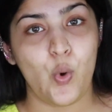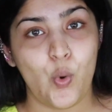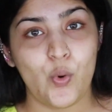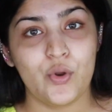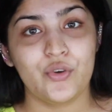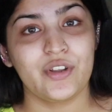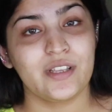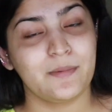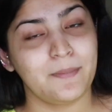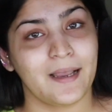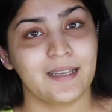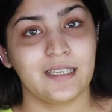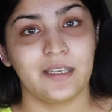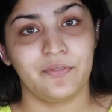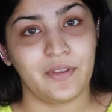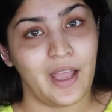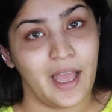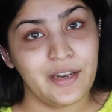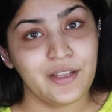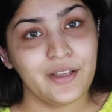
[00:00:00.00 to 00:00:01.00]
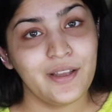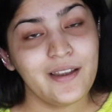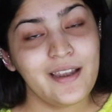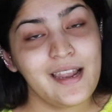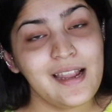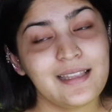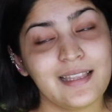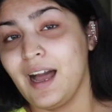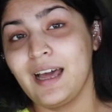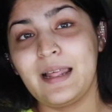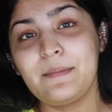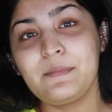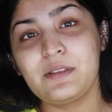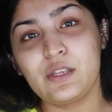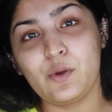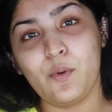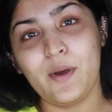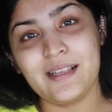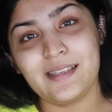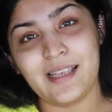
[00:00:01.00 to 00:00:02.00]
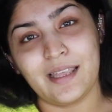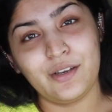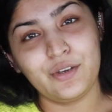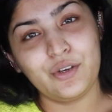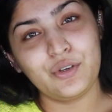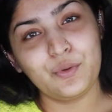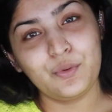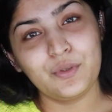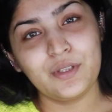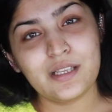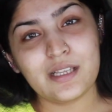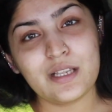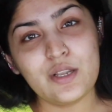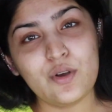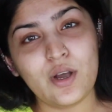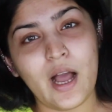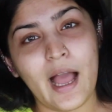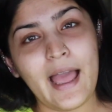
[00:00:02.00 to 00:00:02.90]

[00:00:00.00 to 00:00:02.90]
own respective categories. And I'm so excited to do this look.